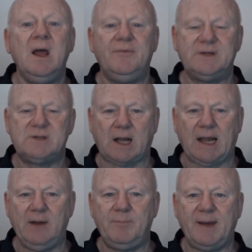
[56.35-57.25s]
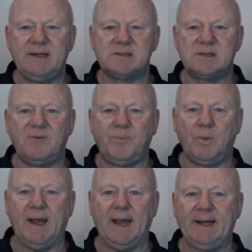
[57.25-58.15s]
This cloud-based
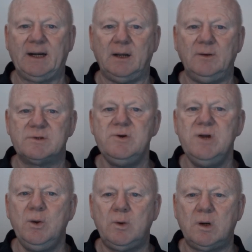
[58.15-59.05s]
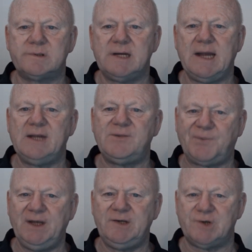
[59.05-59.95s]
software includes new cutting-edge
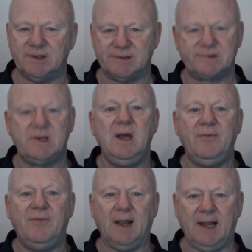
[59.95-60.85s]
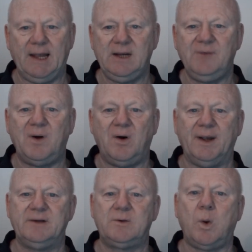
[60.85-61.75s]
features that let you
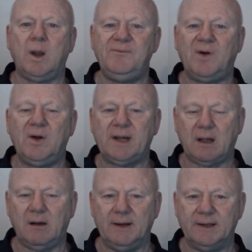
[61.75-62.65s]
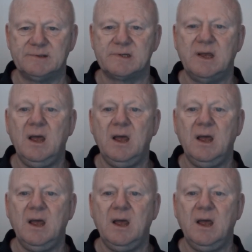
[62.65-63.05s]
find qualified clients